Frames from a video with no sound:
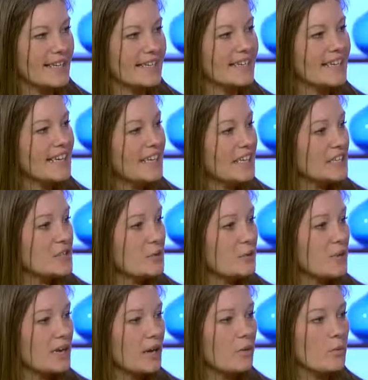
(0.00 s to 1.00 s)
and so
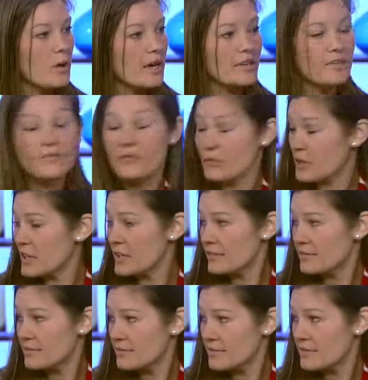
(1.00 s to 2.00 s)
we are one of three
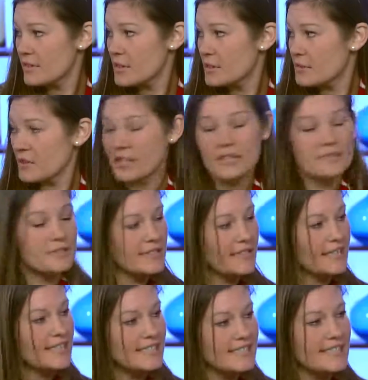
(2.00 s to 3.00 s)
Yep, three, three new, new
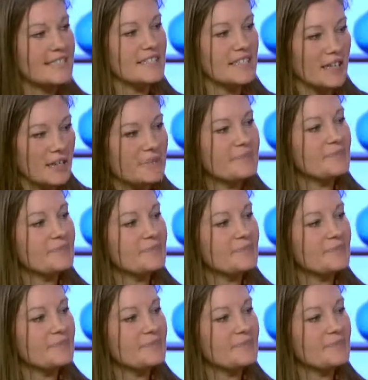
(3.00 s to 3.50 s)
cities, cities, this year. year.